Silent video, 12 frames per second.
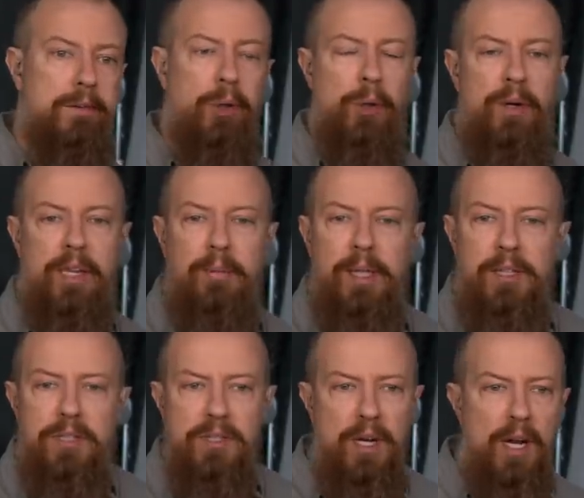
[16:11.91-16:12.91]
Don't know anything about
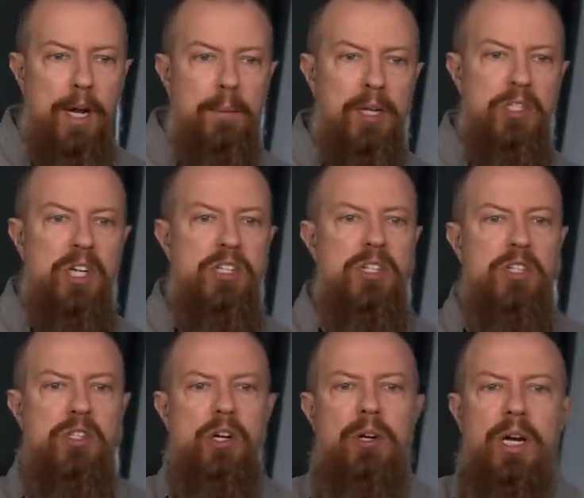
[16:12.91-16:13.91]
this. By changing the
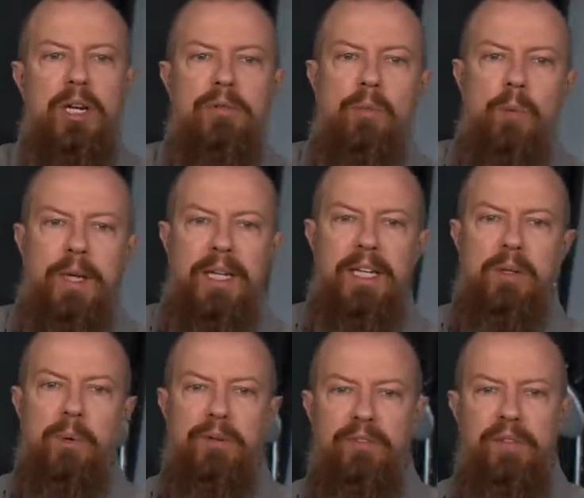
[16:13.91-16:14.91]
shutter angle from 180 to
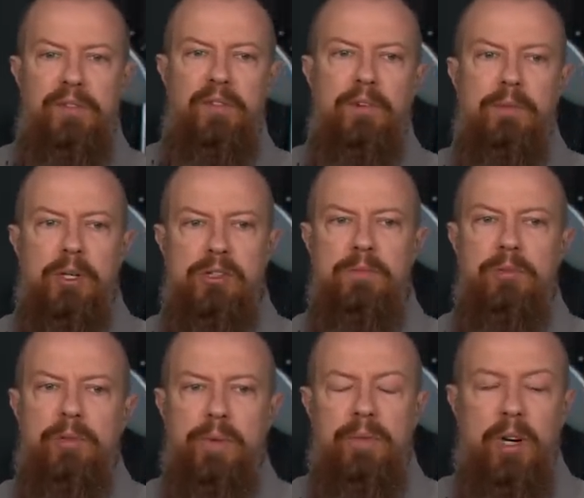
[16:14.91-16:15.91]
150 for much
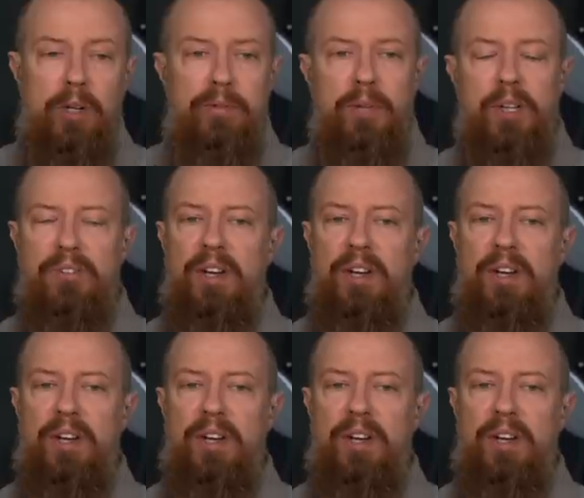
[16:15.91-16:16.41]
improvement of autofocus.